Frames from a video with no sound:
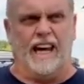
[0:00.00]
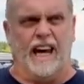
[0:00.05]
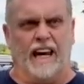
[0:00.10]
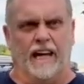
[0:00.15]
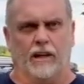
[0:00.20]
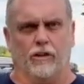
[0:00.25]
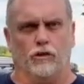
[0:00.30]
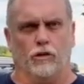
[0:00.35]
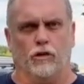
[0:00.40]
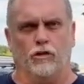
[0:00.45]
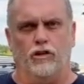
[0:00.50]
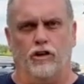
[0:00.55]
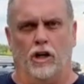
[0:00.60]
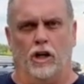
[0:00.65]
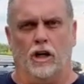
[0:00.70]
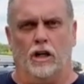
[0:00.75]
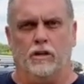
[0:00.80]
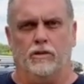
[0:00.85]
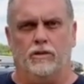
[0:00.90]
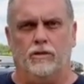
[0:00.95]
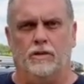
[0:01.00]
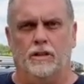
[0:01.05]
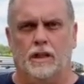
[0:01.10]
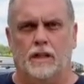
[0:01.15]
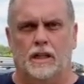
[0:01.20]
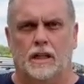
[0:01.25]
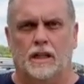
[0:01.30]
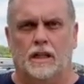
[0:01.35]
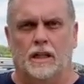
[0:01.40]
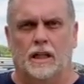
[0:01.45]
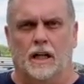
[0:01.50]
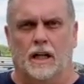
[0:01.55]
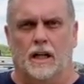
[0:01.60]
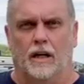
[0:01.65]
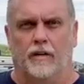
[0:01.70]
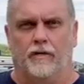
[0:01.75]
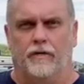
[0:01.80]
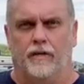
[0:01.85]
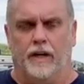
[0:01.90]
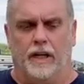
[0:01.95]
cakes or chunks
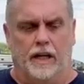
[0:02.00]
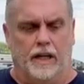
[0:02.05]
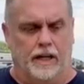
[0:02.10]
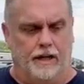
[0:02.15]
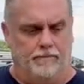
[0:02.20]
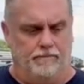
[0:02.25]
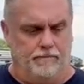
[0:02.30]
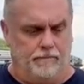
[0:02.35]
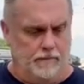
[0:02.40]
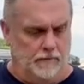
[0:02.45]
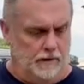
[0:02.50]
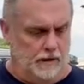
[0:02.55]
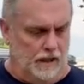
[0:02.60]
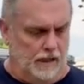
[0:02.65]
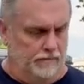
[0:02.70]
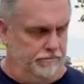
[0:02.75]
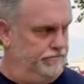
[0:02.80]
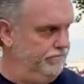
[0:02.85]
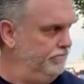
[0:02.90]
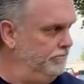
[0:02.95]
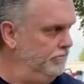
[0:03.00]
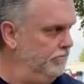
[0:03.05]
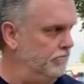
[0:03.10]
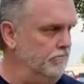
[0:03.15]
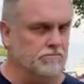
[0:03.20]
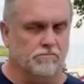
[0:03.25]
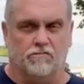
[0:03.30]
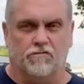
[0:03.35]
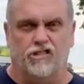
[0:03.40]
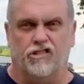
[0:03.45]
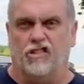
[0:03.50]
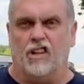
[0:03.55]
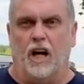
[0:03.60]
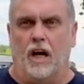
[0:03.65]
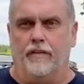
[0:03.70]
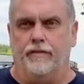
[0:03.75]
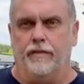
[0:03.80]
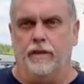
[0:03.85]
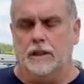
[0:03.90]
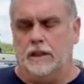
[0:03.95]
of
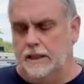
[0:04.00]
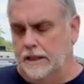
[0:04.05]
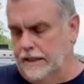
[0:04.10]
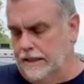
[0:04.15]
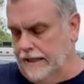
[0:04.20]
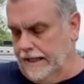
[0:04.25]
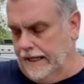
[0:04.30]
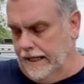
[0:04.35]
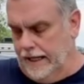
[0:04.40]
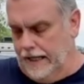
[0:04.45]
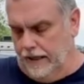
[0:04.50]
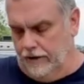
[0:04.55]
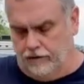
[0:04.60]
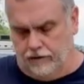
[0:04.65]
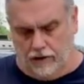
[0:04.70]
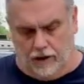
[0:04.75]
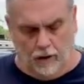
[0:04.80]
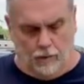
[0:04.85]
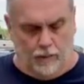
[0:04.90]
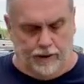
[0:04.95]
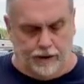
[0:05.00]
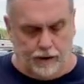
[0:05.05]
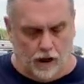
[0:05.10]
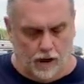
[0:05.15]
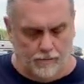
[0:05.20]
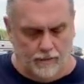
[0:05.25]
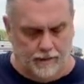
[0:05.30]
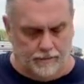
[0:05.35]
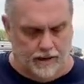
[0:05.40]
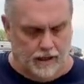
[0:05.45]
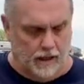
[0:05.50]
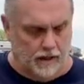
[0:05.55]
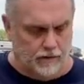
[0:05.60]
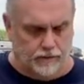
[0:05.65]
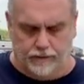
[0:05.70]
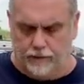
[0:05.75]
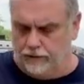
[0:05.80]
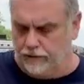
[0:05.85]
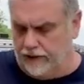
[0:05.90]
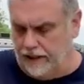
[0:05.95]
stuff. And so we thought maybe
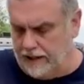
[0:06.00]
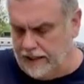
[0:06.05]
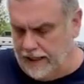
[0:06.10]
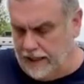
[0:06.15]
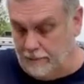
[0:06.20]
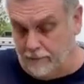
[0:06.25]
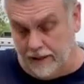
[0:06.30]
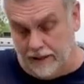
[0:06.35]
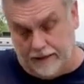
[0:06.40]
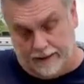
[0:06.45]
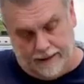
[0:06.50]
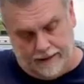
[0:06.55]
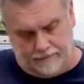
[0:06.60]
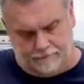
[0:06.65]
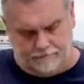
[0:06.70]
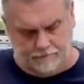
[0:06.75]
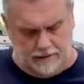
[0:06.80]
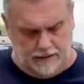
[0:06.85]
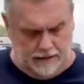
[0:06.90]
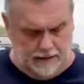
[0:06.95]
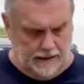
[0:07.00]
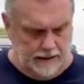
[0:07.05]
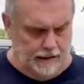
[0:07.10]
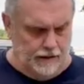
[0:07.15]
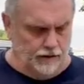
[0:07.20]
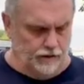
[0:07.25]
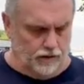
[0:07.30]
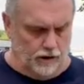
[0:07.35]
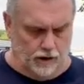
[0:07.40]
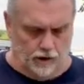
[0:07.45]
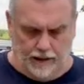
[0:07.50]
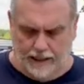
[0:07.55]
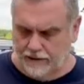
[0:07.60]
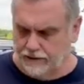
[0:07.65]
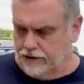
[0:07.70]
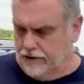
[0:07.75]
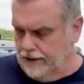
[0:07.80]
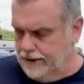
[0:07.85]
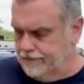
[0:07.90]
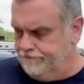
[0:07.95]
Huntsville did that, but it didn't. So
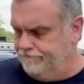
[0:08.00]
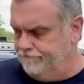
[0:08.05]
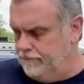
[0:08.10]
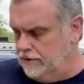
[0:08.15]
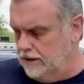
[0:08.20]
that's good.